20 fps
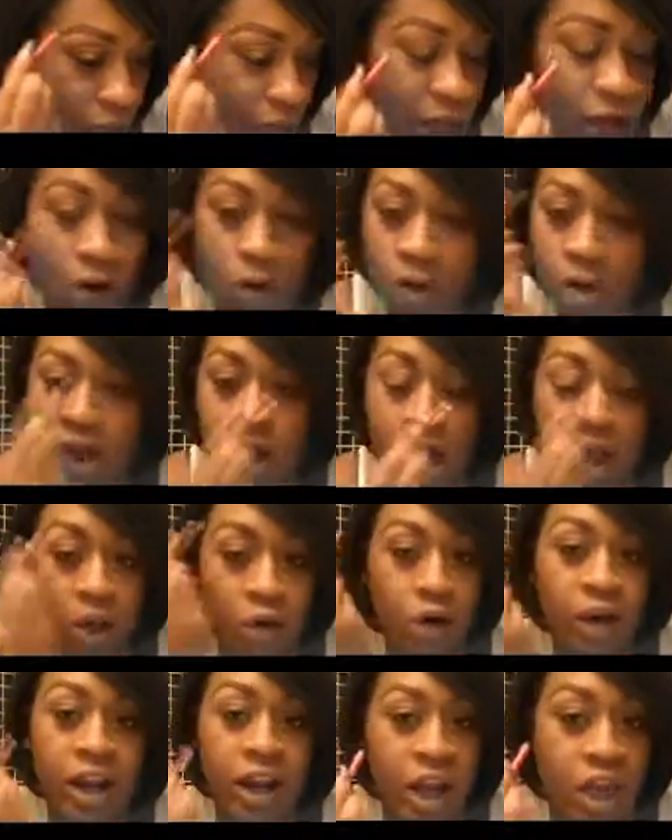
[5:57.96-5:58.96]
I don't
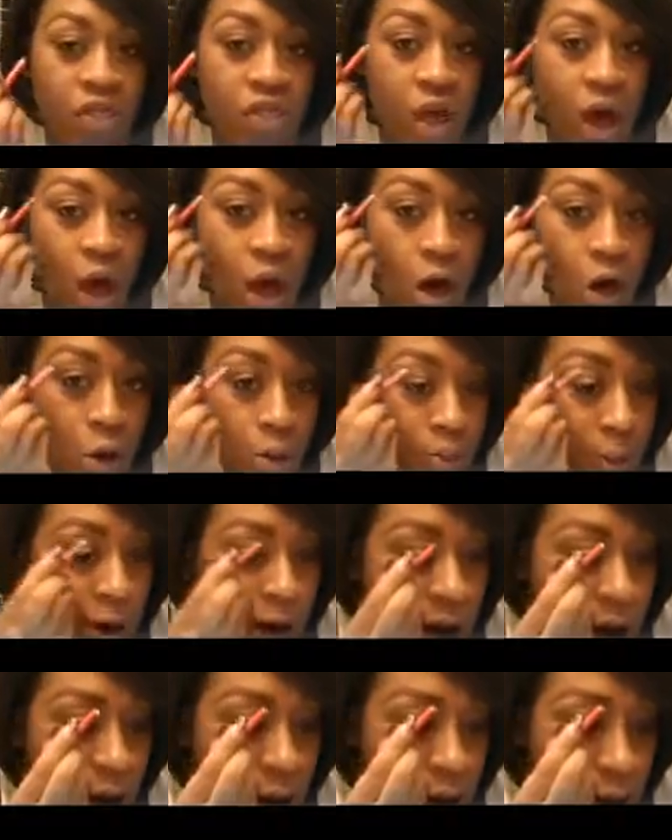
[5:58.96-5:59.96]
color in the whole
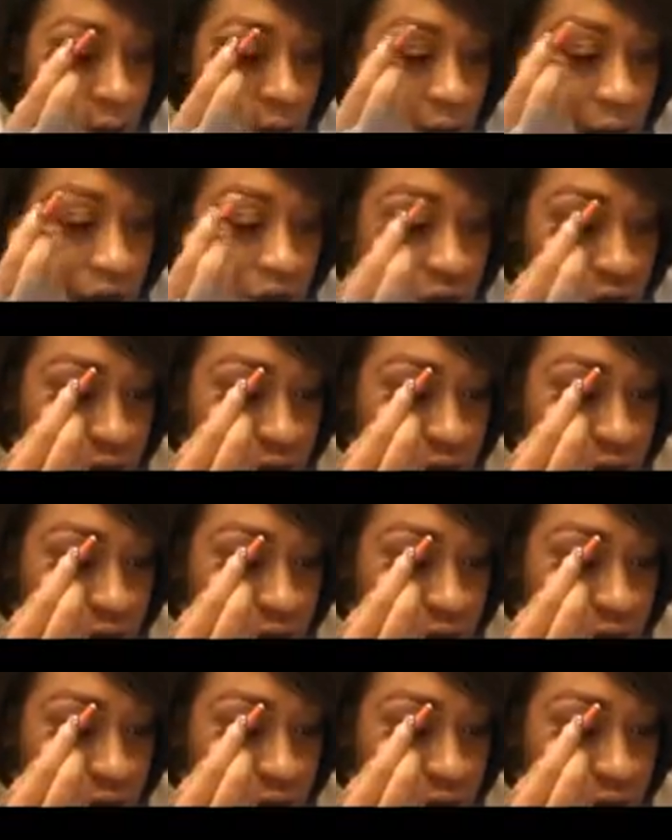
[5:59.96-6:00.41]
brow. I